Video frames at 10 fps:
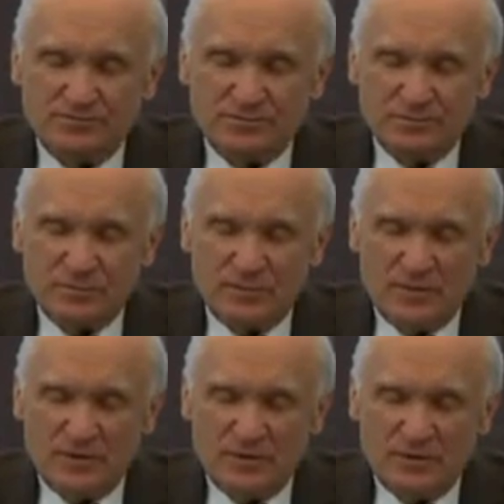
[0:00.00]
You see
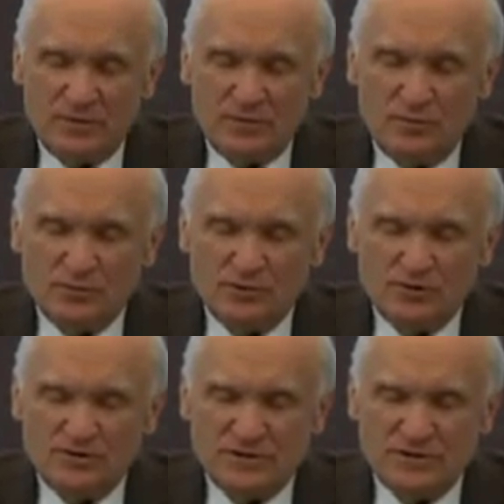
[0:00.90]
how interesting
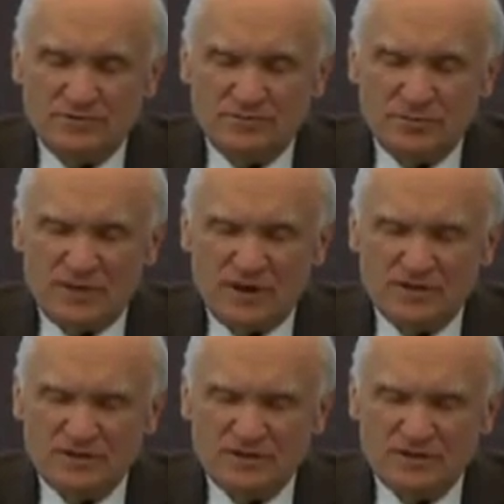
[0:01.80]
it is?